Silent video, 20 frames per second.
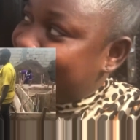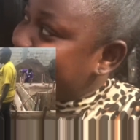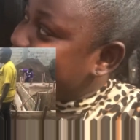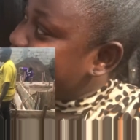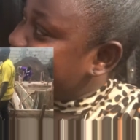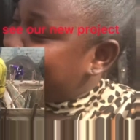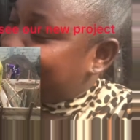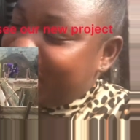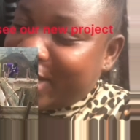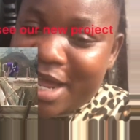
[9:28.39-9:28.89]

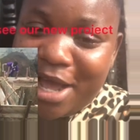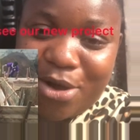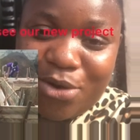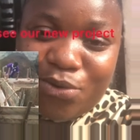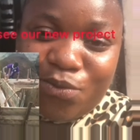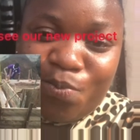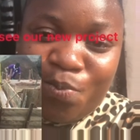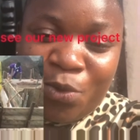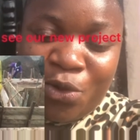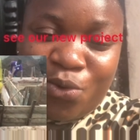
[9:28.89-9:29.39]
So for
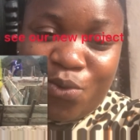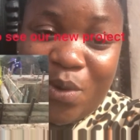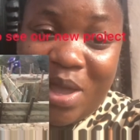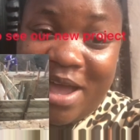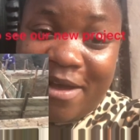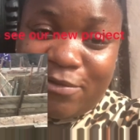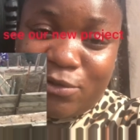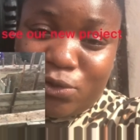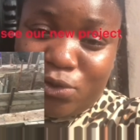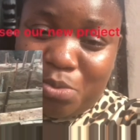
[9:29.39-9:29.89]
now, we
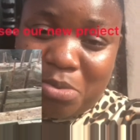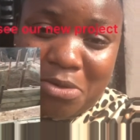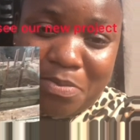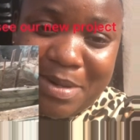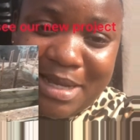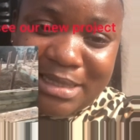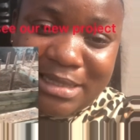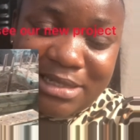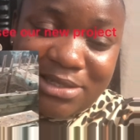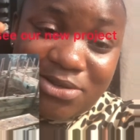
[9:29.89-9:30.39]
have 2
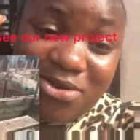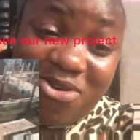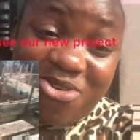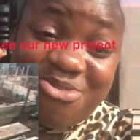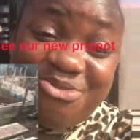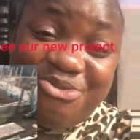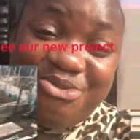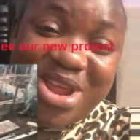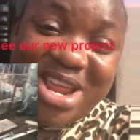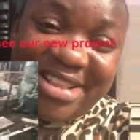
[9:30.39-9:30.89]
properties
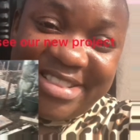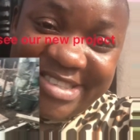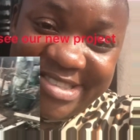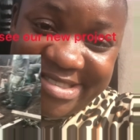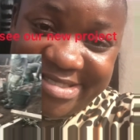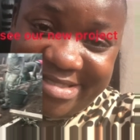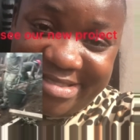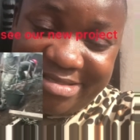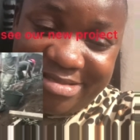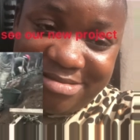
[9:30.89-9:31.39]
on rent.
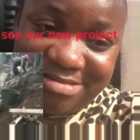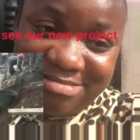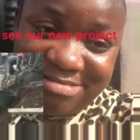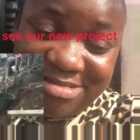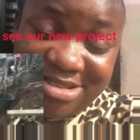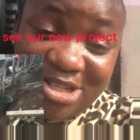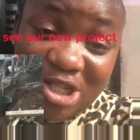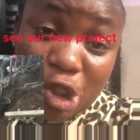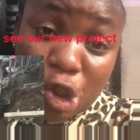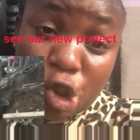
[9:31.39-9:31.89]

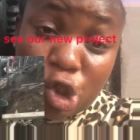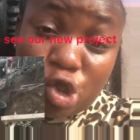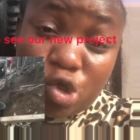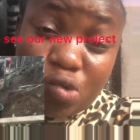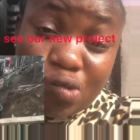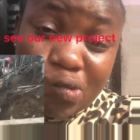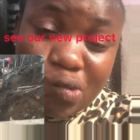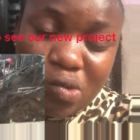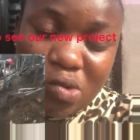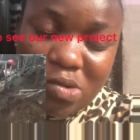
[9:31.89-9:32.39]

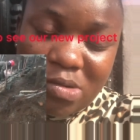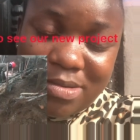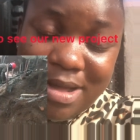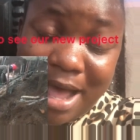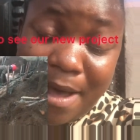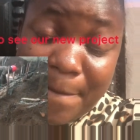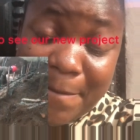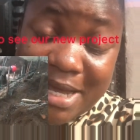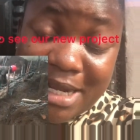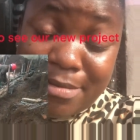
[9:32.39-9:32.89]
2
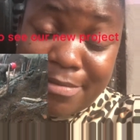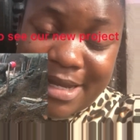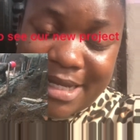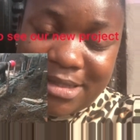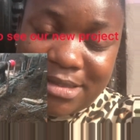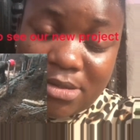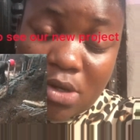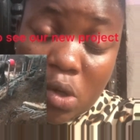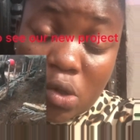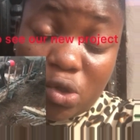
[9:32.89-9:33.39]

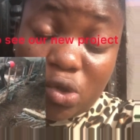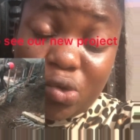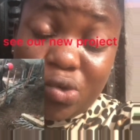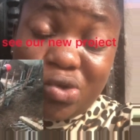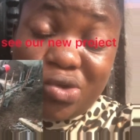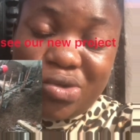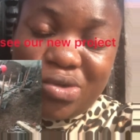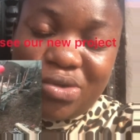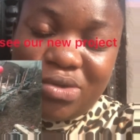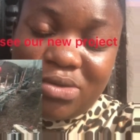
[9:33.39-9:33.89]
apartments, 2
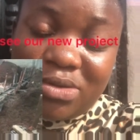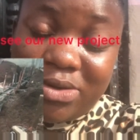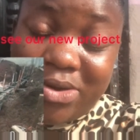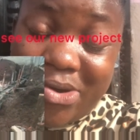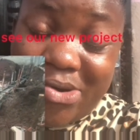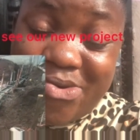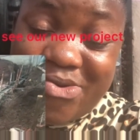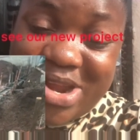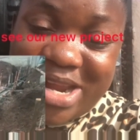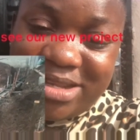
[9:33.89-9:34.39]
studios
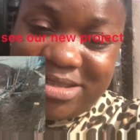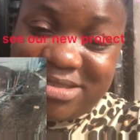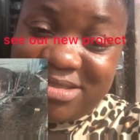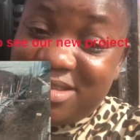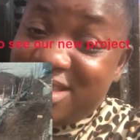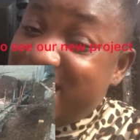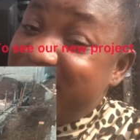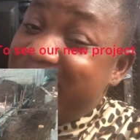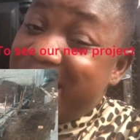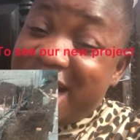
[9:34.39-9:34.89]
on rent.
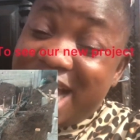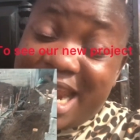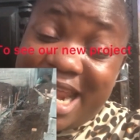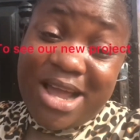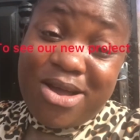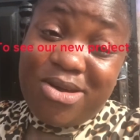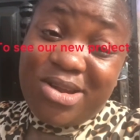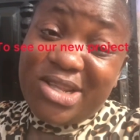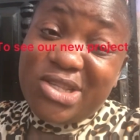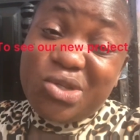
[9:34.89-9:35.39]
Can
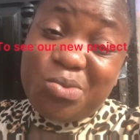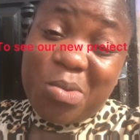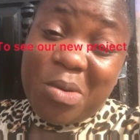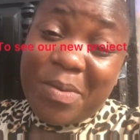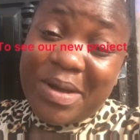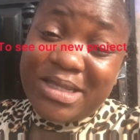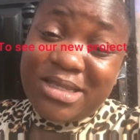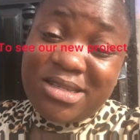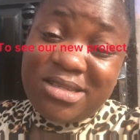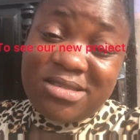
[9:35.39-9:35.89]
I call it 2
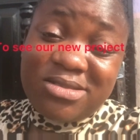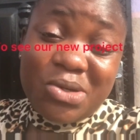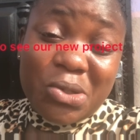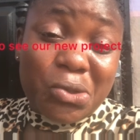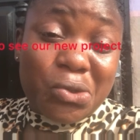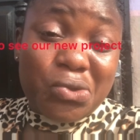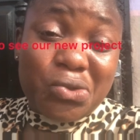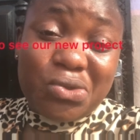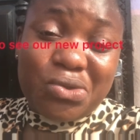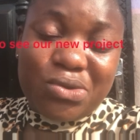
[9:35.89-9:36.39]
properties
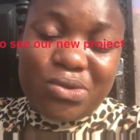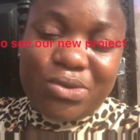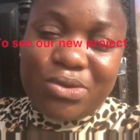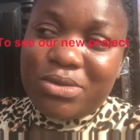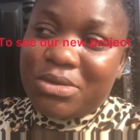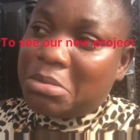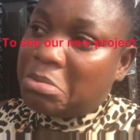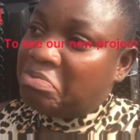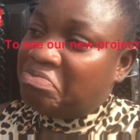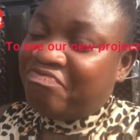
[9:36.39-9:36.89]
or 2
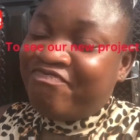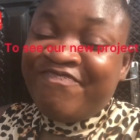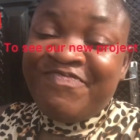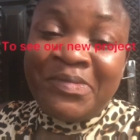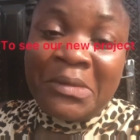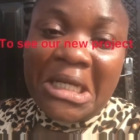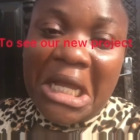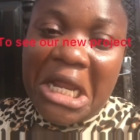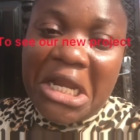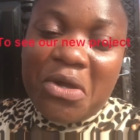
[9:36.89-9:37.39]
studios?
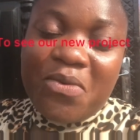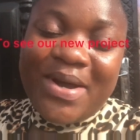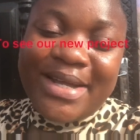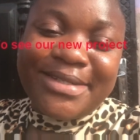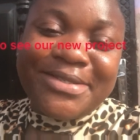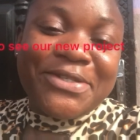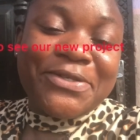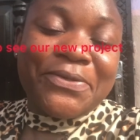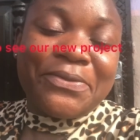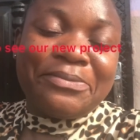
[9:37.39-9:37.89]

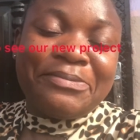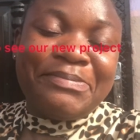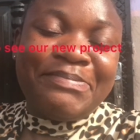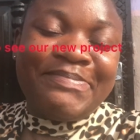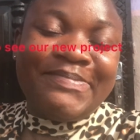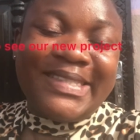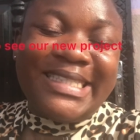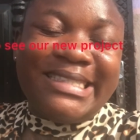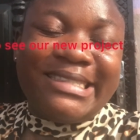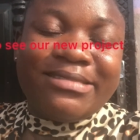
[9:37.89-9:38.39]
Anyone. So
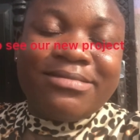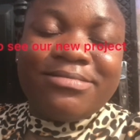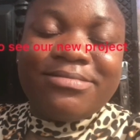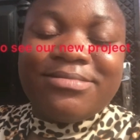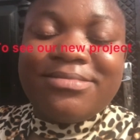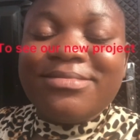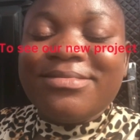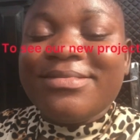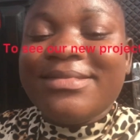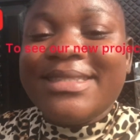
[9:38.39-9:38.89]

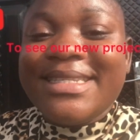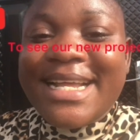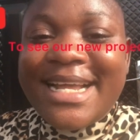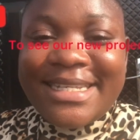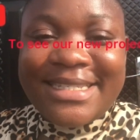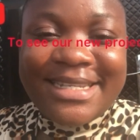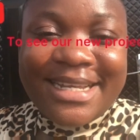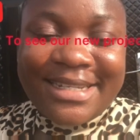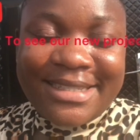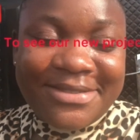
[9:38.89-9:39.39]

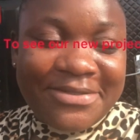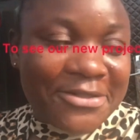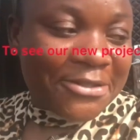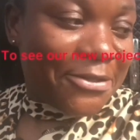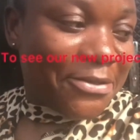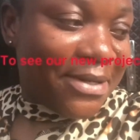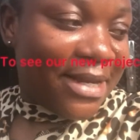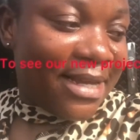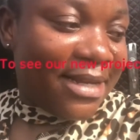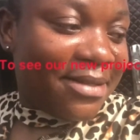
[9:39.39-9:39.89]
that's that for
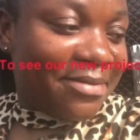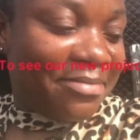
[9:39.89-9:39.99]
today.